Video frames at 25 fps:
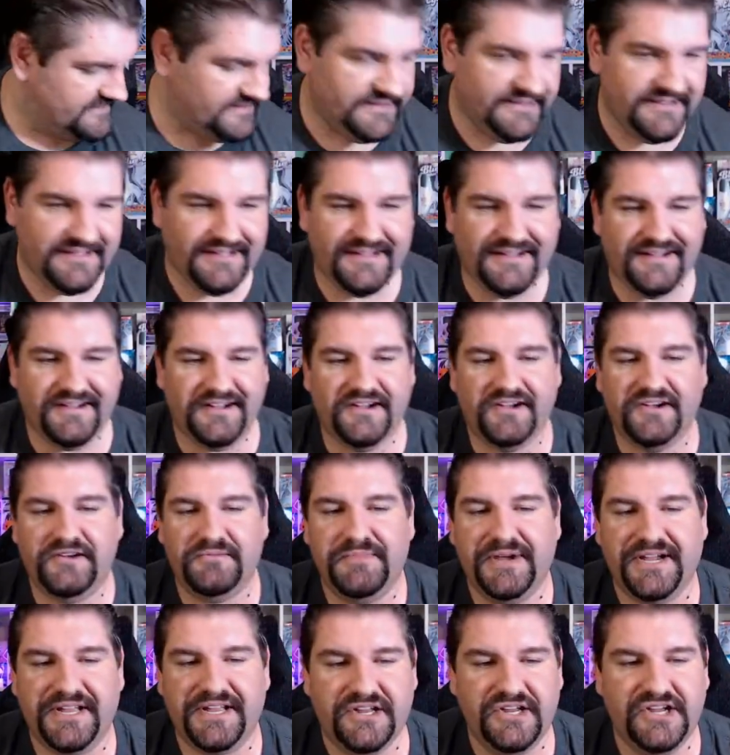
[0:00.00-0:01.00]
Oh
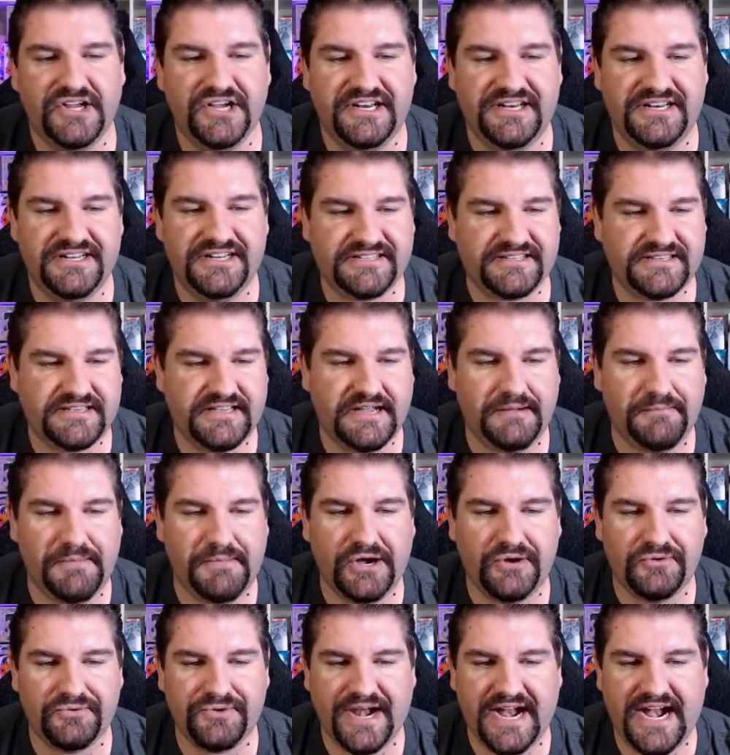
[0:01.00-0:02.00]
my goodness. Come
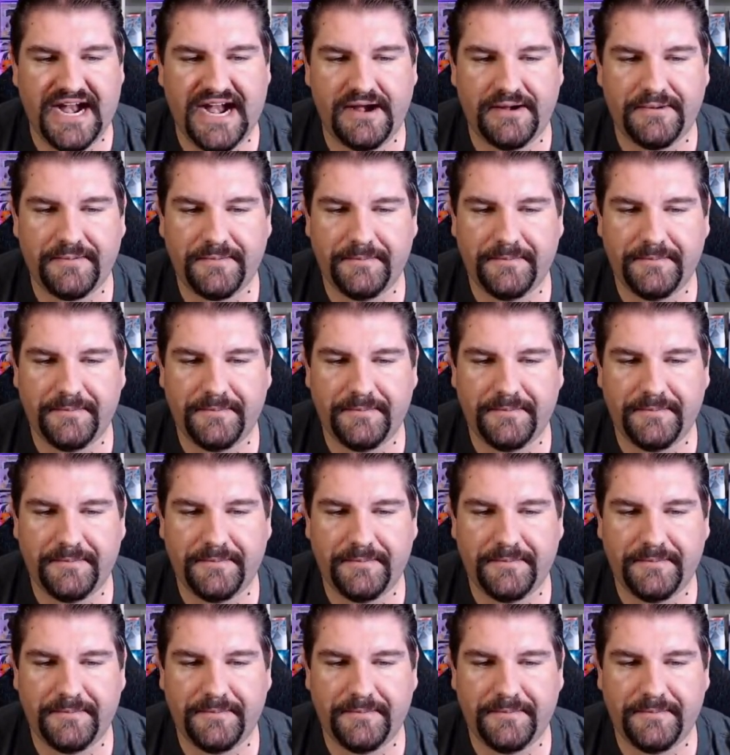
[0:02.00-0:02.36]
on now.